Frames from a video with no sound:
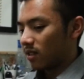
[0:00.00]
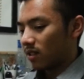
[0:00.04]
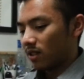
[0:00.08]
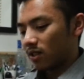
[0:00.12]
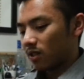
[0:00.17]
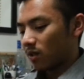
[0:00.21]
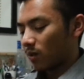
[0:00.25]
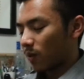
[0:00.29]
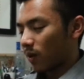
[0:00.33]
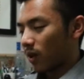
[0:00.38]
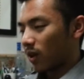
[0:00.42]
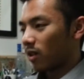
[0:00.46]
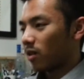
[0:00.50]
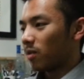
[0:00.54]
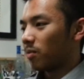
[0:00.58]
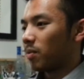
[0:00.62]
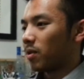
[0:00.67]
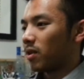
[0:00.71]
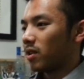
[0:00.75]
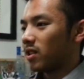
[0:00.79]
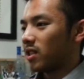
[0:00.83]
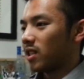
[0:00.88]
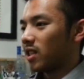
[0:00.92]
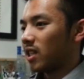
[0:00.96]
just a regular
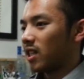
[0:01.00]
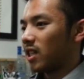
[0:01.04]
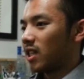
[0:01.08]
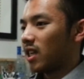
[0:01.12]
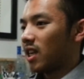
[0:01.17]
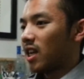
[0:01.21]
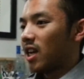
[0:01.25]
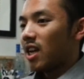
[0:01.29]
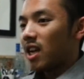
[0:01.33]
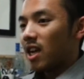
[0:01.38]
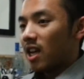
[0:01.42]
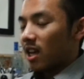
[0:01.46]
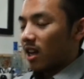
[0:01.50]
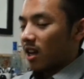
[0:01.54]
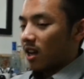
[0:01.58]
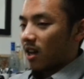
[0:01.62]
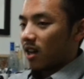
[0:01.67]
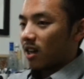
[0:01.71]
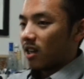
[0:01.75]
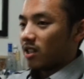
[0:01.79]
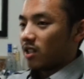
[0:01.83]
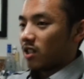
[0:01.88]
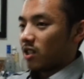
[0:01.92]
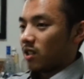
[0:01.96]
person,
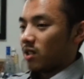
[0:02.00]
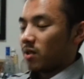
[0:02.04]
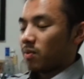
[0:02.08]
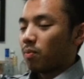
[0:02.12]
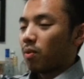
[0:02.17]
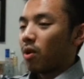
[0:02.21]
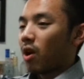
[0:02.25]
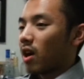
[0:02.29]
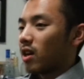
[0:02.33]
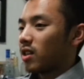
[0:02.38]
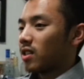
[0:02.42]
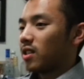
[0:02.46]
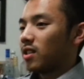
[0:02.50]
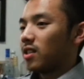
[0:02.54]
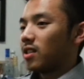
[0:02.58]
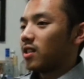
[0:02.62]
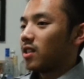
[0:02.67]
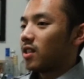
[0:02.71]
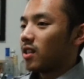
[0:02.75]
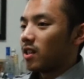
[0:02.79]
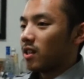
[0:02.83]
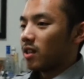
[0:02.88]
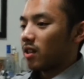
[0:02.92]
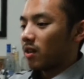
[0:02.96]
just
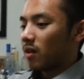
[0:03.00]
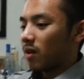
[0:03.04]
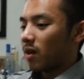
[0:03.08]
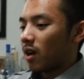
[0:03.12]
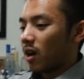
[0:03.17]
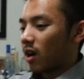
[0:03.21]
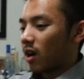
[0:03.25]
processing,